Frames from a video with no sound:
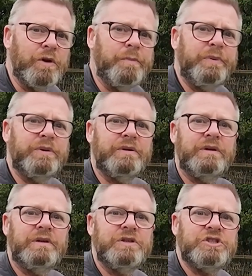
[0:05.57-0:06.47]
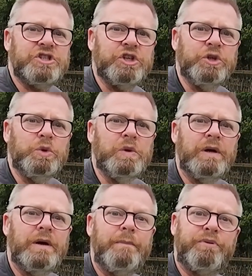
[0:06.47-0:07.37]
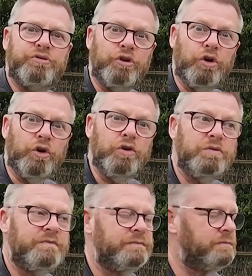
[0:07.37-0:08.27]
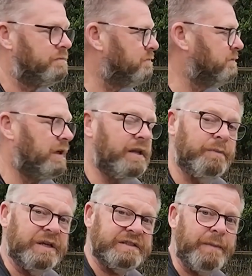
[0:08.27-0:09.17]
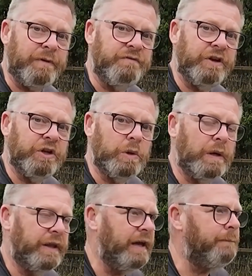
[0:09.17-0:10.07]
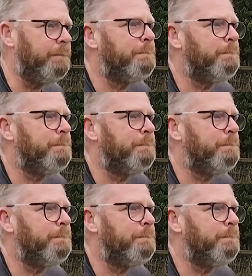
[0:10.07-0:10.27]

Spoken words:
Up 2 Pro, and there'll be a separate video on that.